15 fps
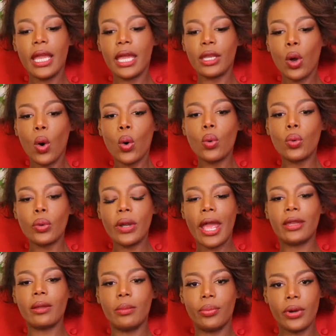and own
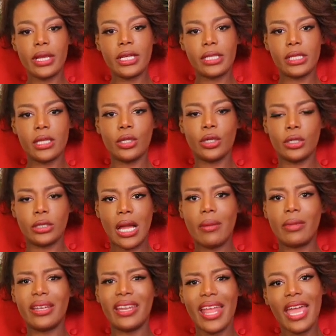and embrace your
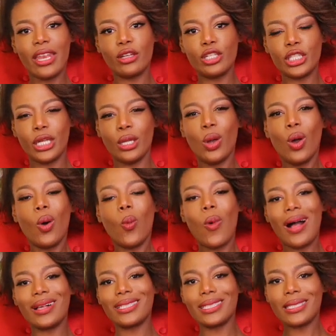dominant energy,
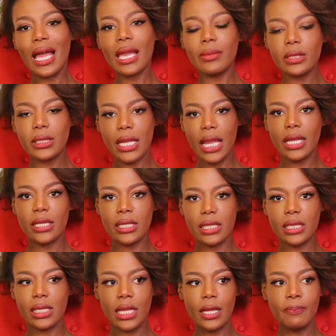while
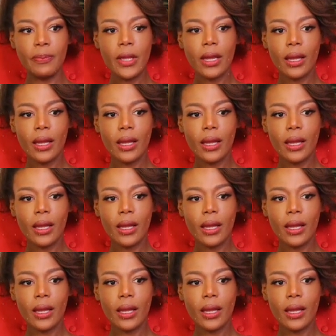simultaneously